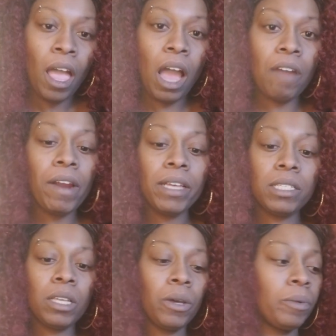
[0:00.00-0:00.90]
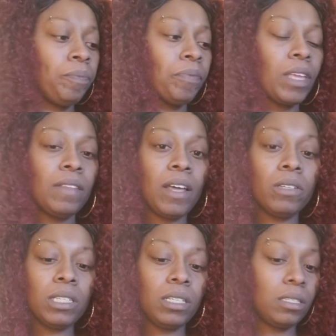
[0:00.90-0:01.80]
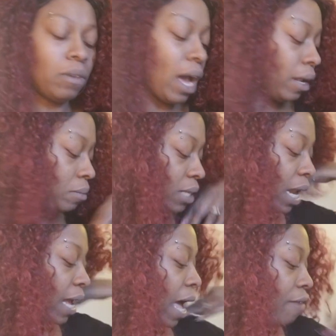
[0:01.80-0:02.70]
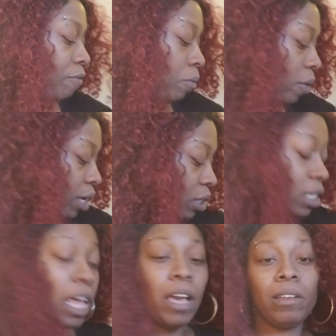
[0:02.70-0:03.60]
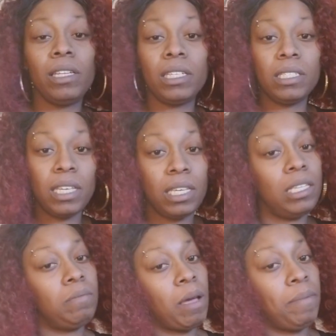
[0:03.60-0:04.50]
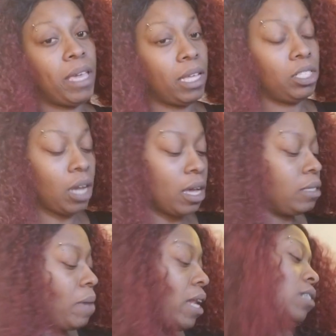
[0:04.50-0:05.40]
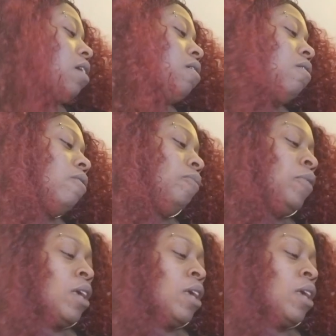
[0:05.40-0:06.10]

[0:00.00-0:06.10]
Alright, so those are the two items that I got from Wish. Now, this is my BH Cosmetic haul.